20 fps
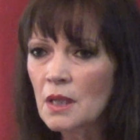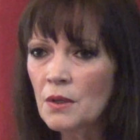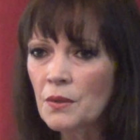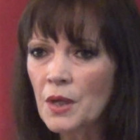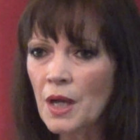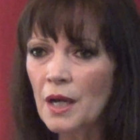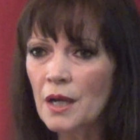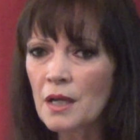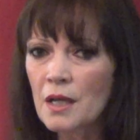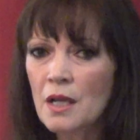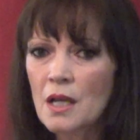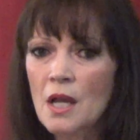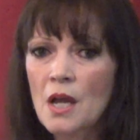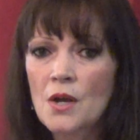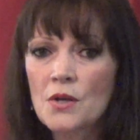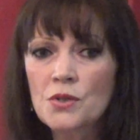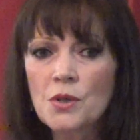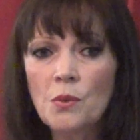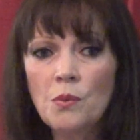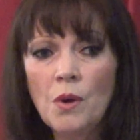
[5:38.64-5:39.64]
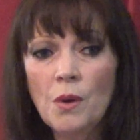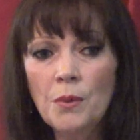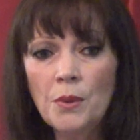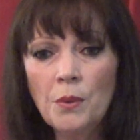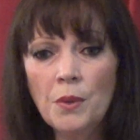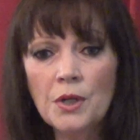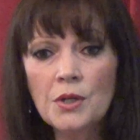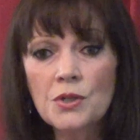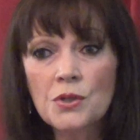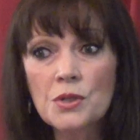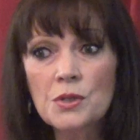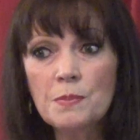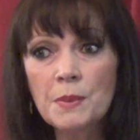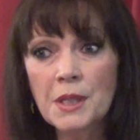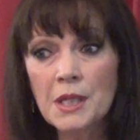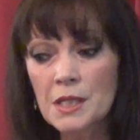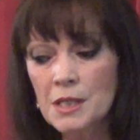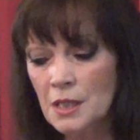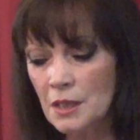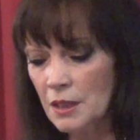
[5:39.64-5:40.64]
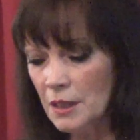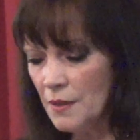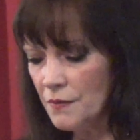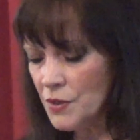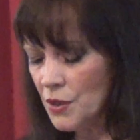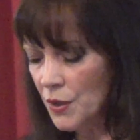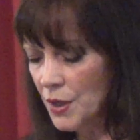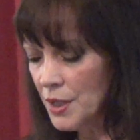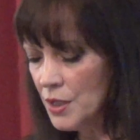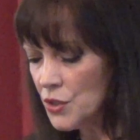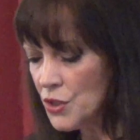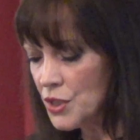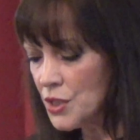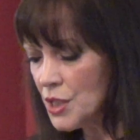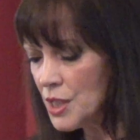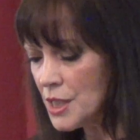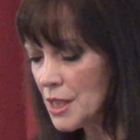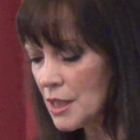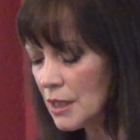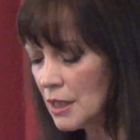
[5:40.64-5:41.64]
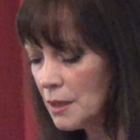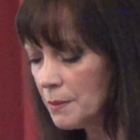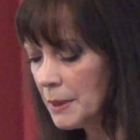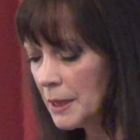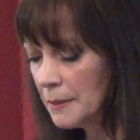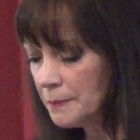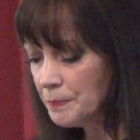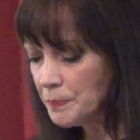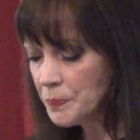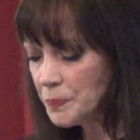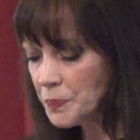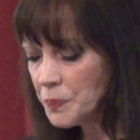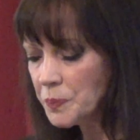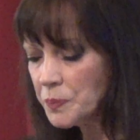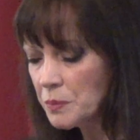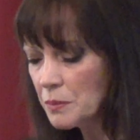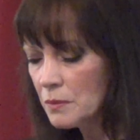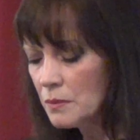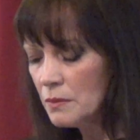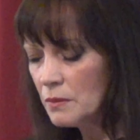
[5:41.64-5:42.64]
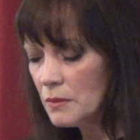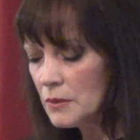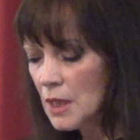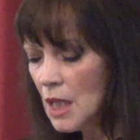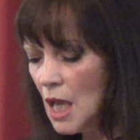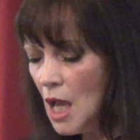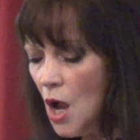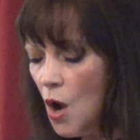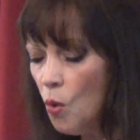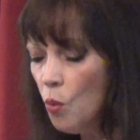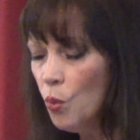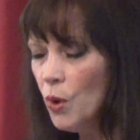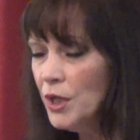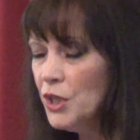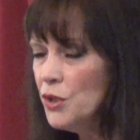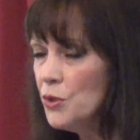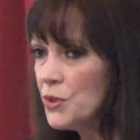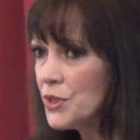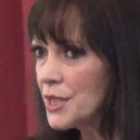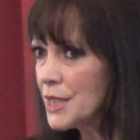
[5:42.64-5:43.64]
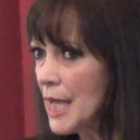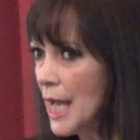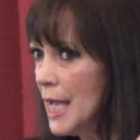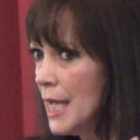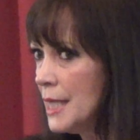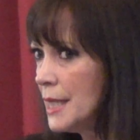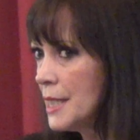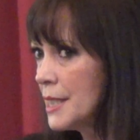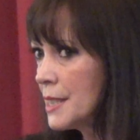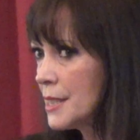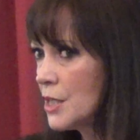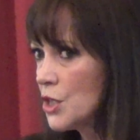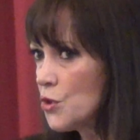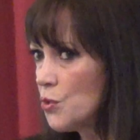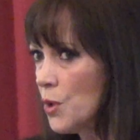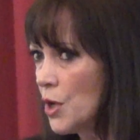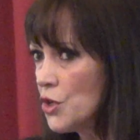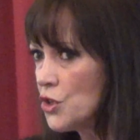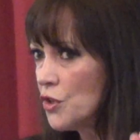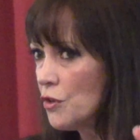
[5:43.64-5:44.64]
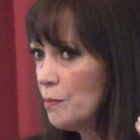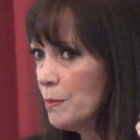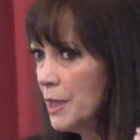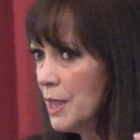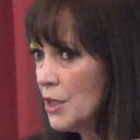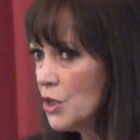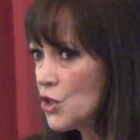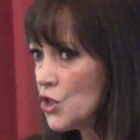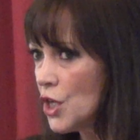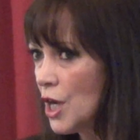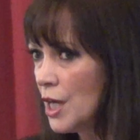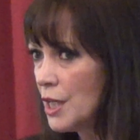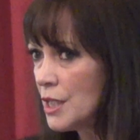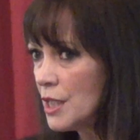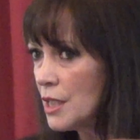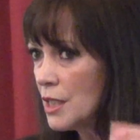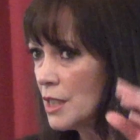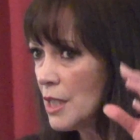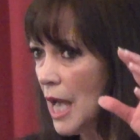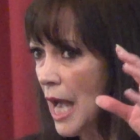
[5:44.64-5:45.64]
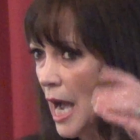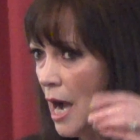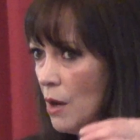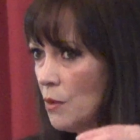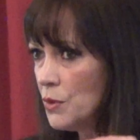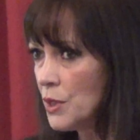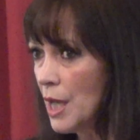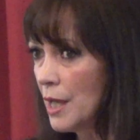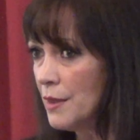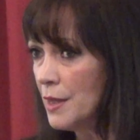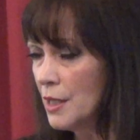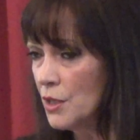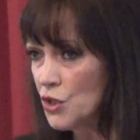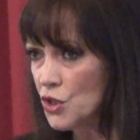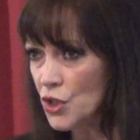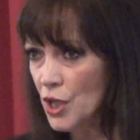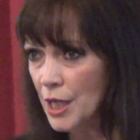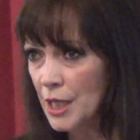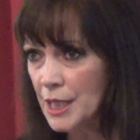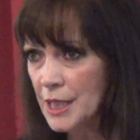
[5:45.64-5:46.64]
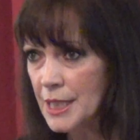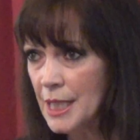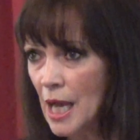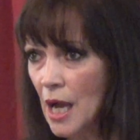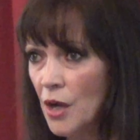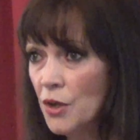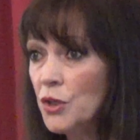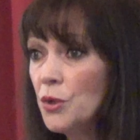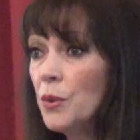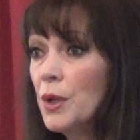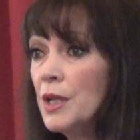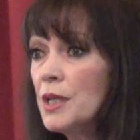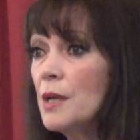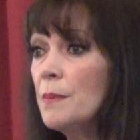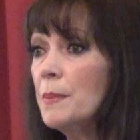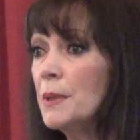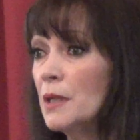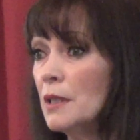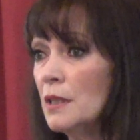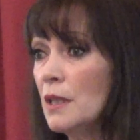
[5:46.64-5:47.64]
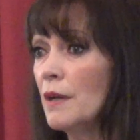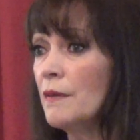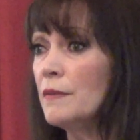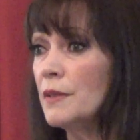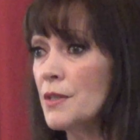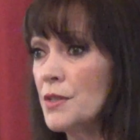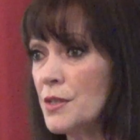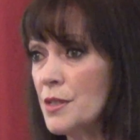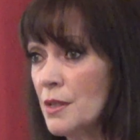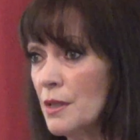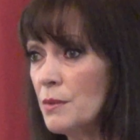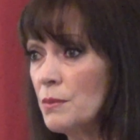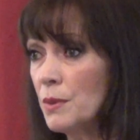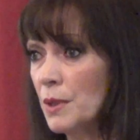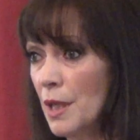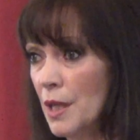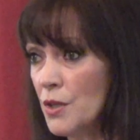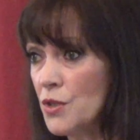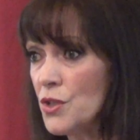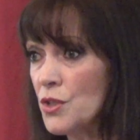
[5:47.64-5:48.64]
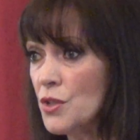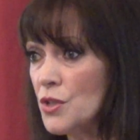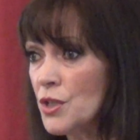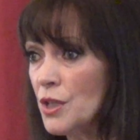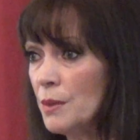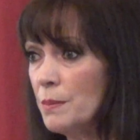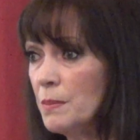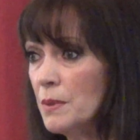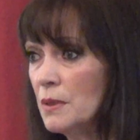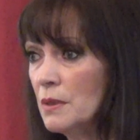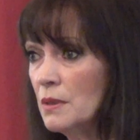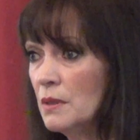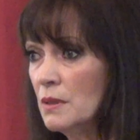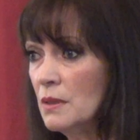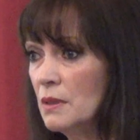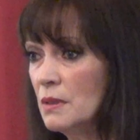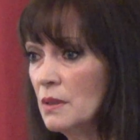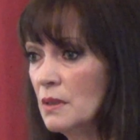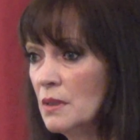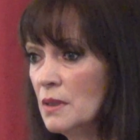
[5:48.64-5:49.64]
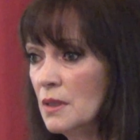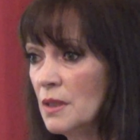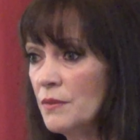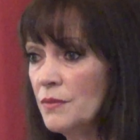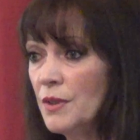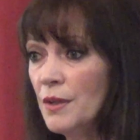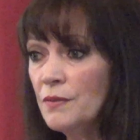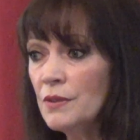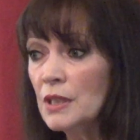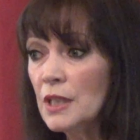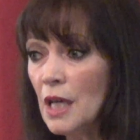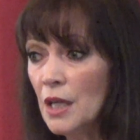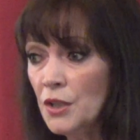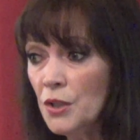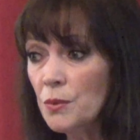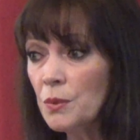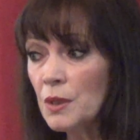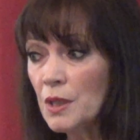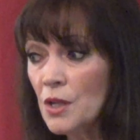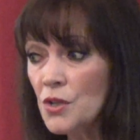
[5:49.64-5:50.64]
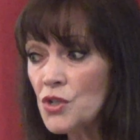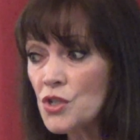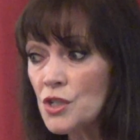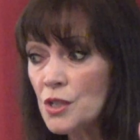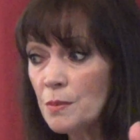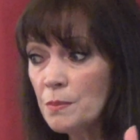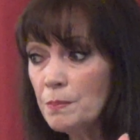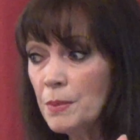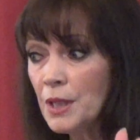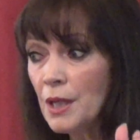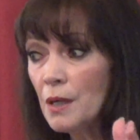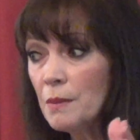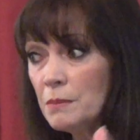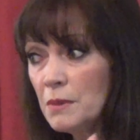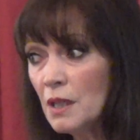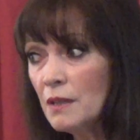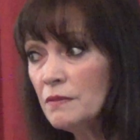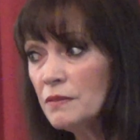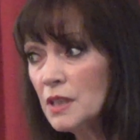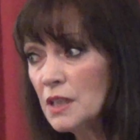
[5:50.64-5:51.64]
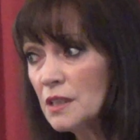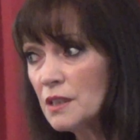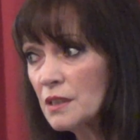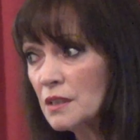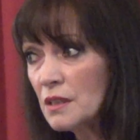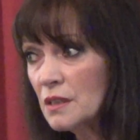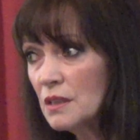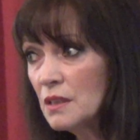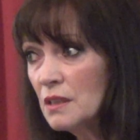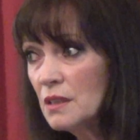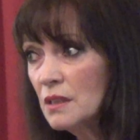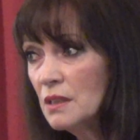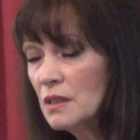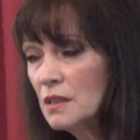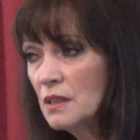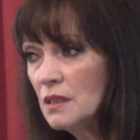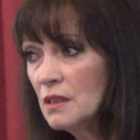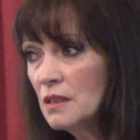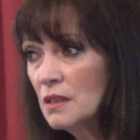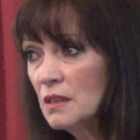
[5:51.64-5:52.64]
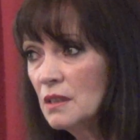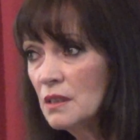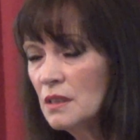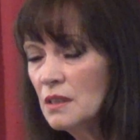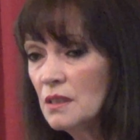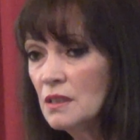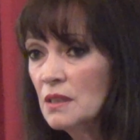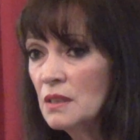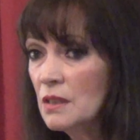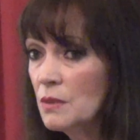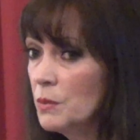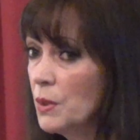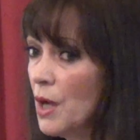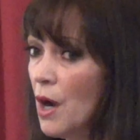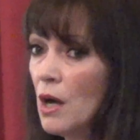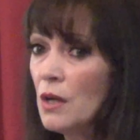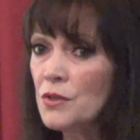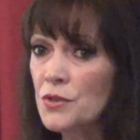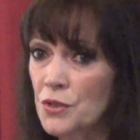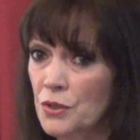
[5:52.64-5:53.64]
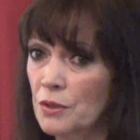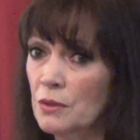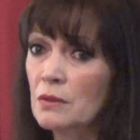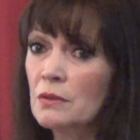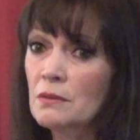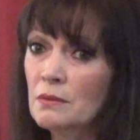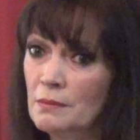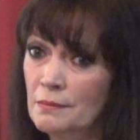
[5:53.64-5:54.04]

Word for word: Okay. So what we want to do is begin to lift our energy just a little bit when you stay in this situation of being shut out and then shutting down, you end up in a loveless relationship. Have you ever let your relationship become loveless? Mm -hmm. We all do.